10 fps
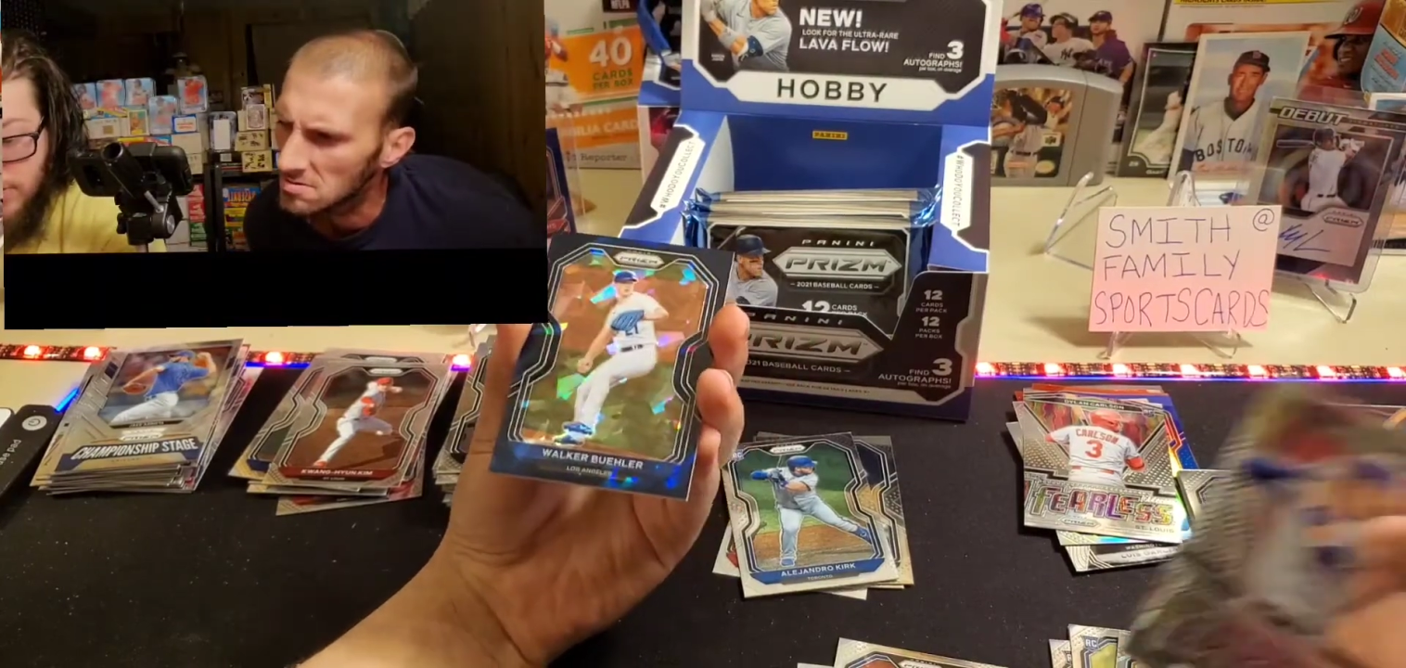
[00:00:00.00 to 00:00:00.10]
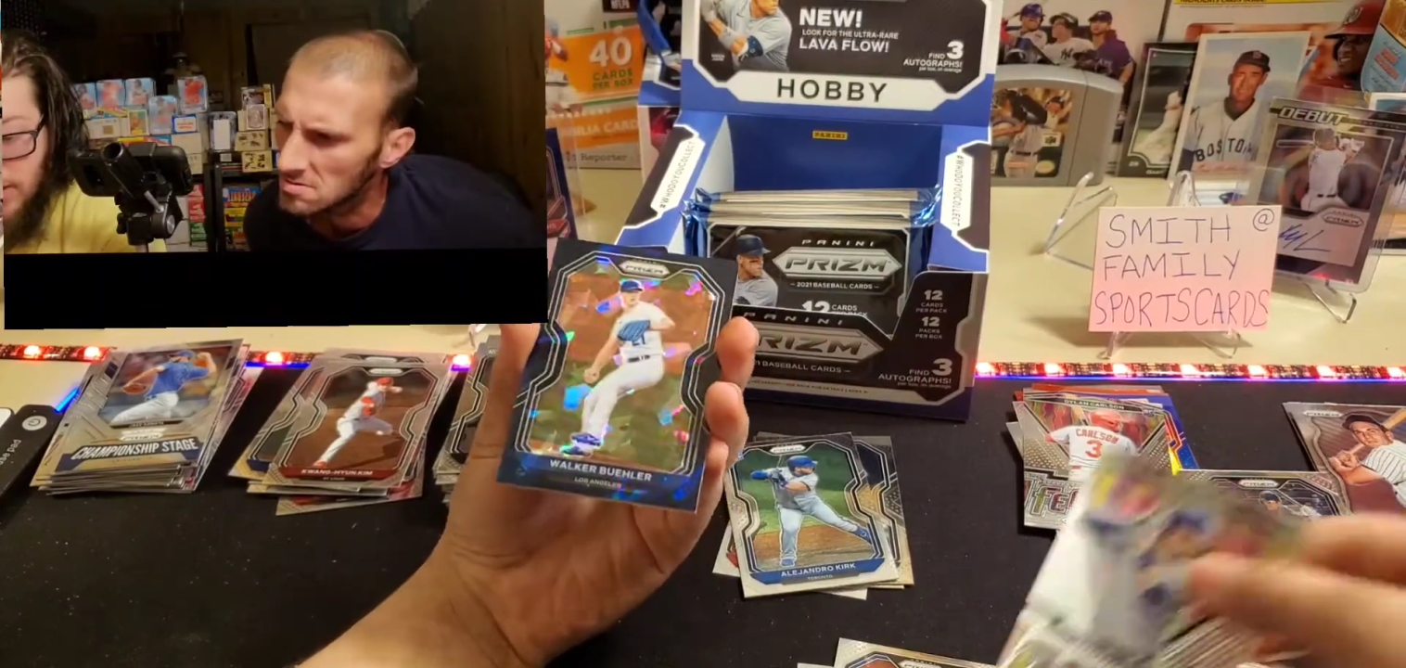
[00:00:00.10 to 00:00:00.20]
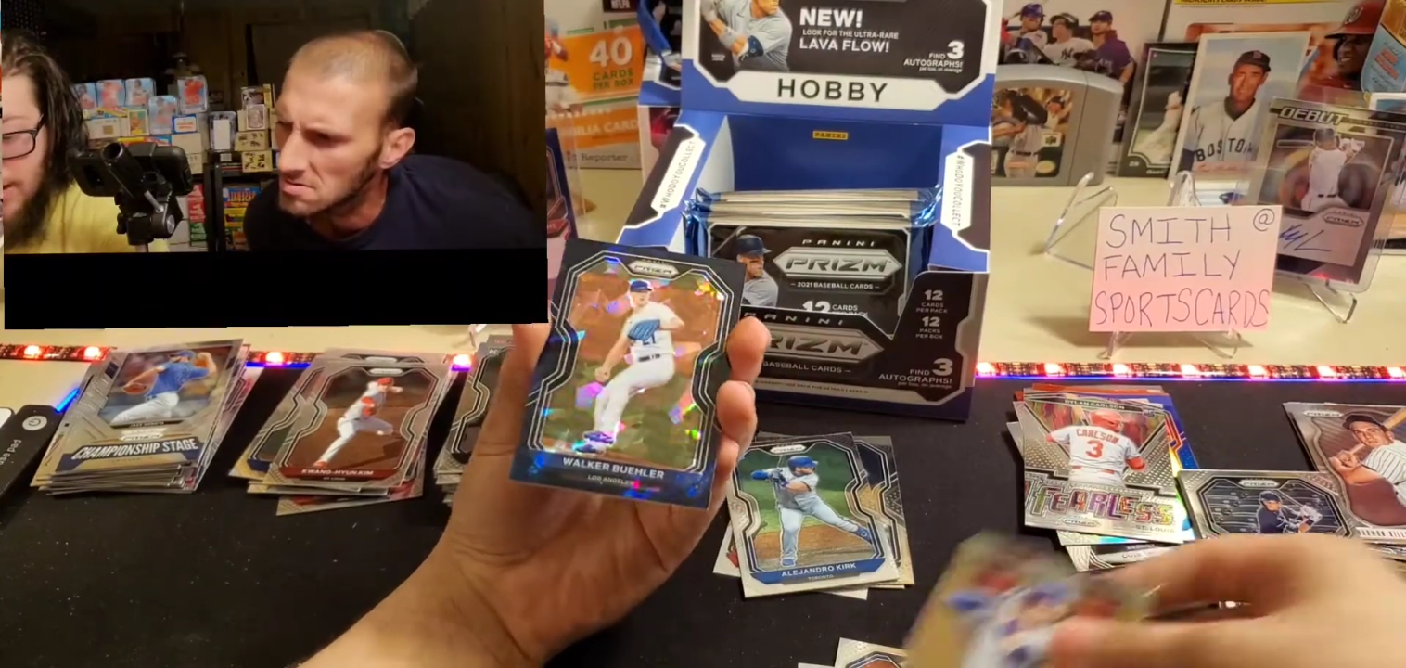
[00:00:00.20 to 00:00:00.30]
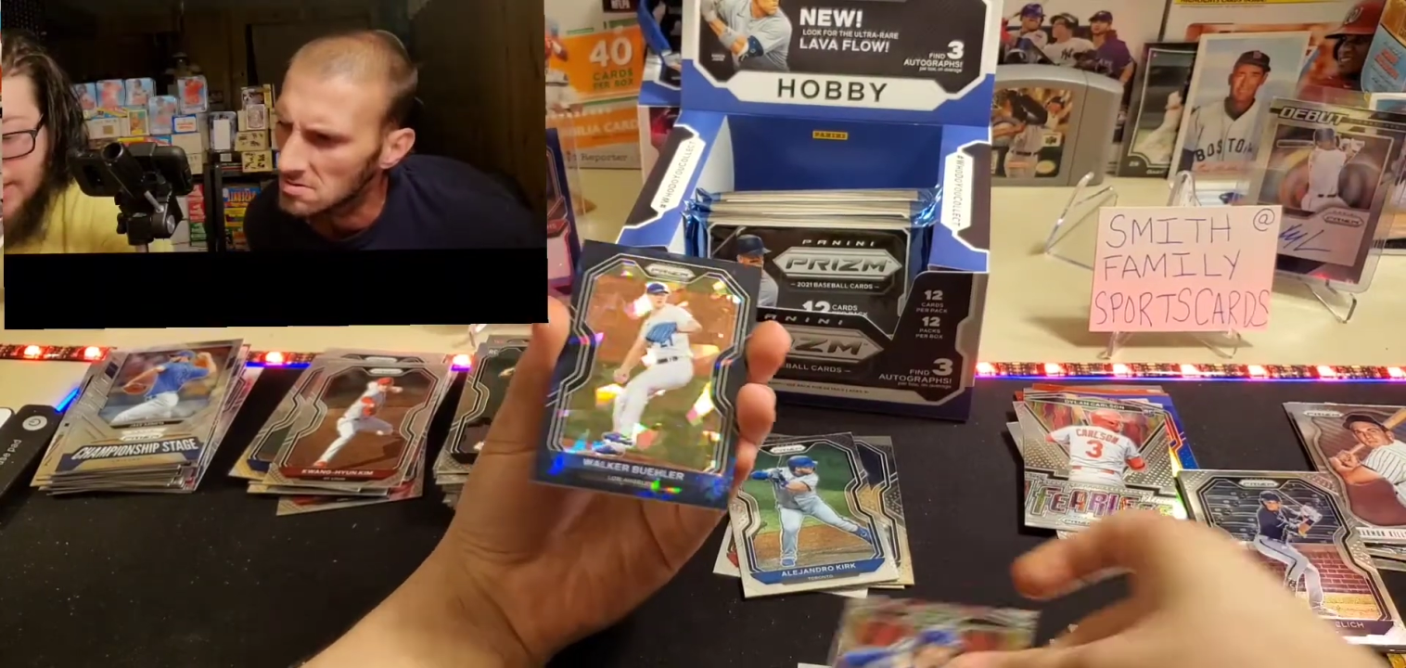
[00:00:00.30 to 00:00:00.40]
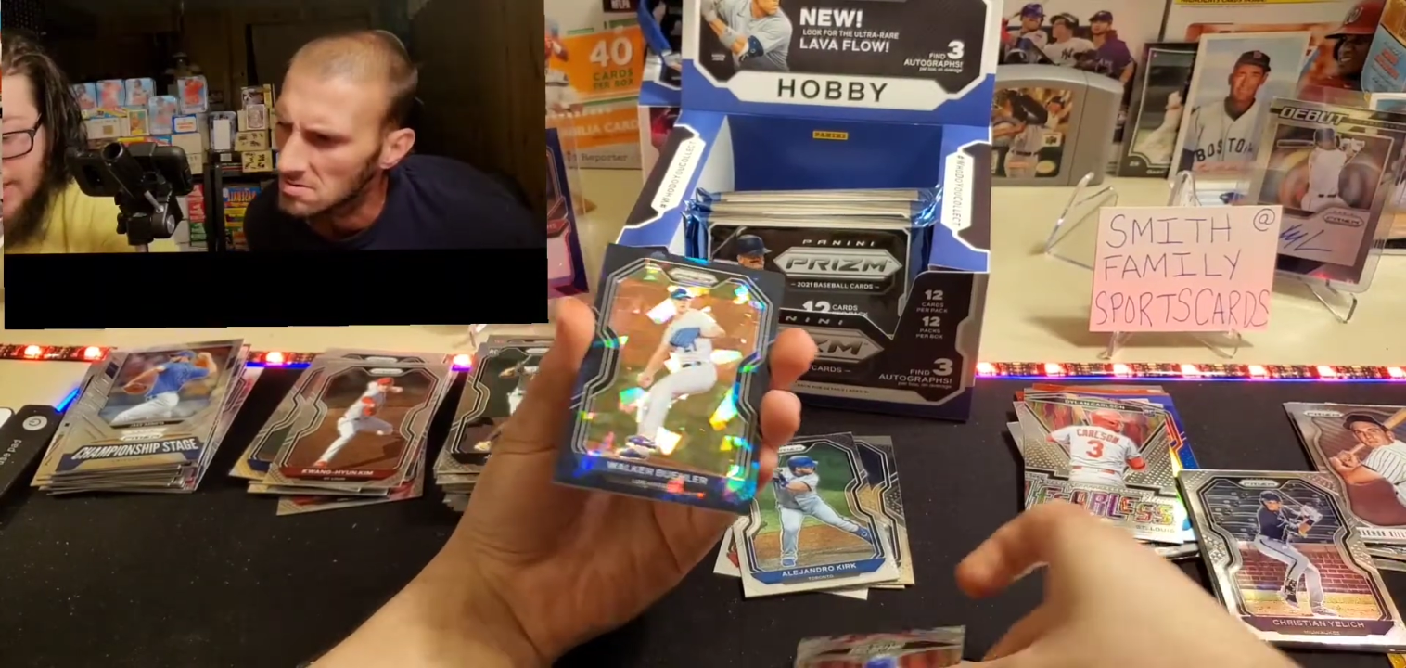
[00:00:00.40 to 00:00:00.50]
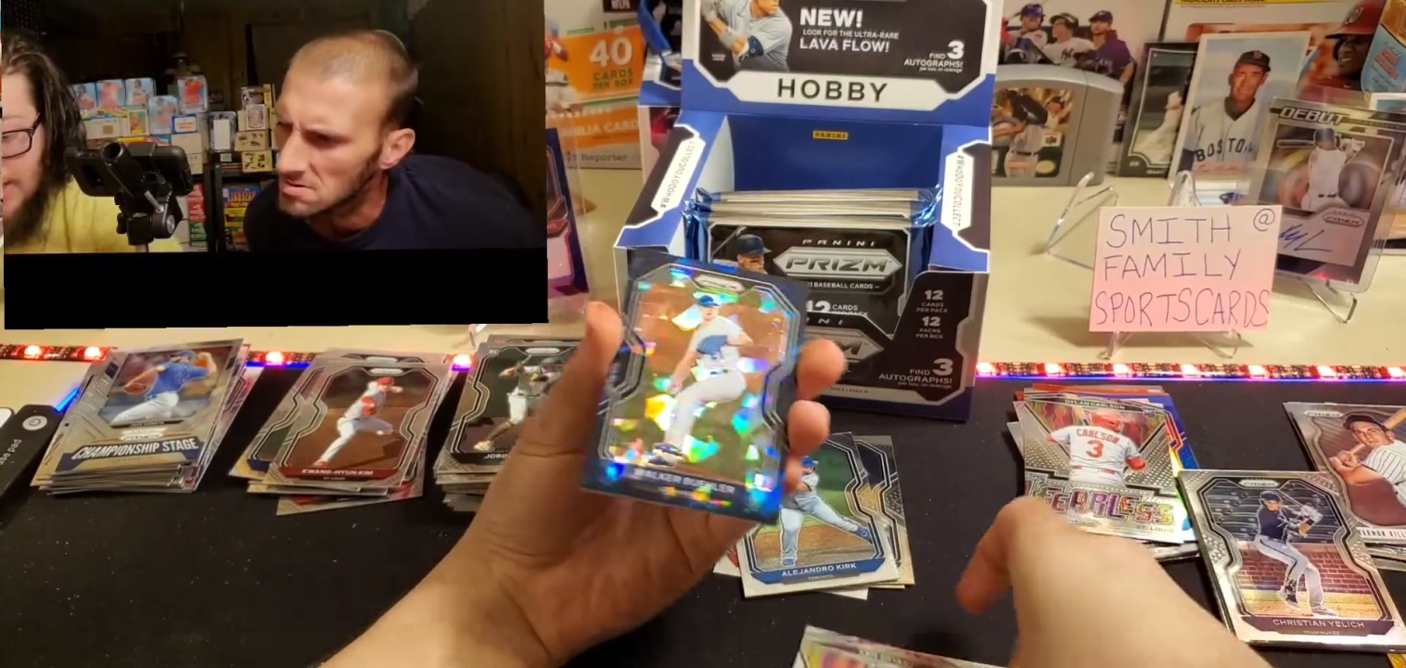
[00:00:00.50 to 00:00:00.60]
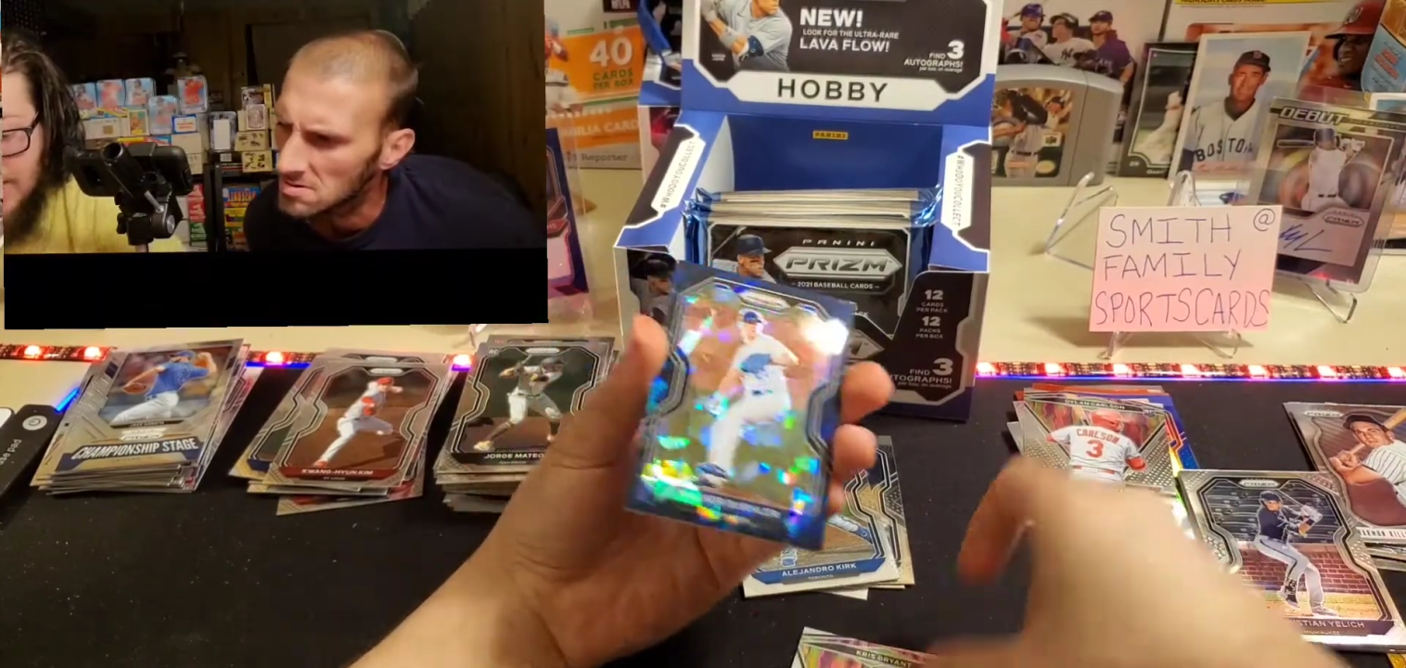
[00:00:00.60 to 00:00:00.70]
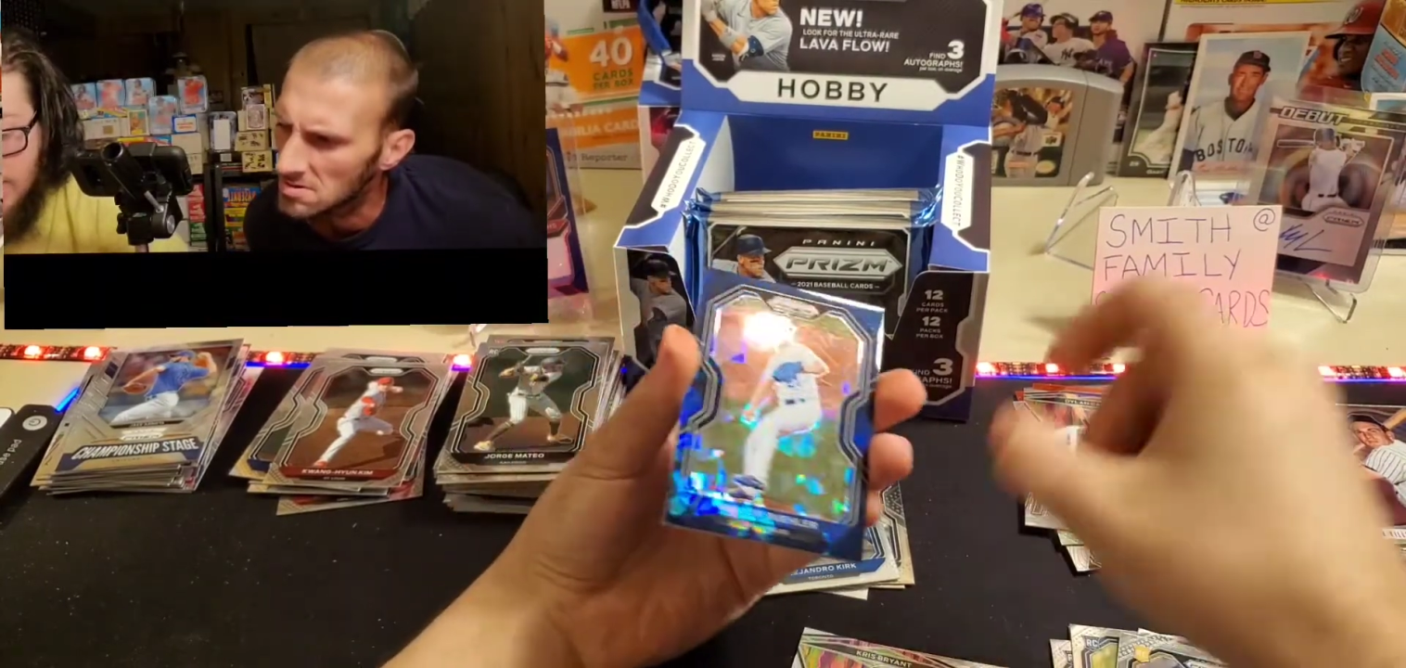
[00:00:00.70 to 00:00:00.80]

ice.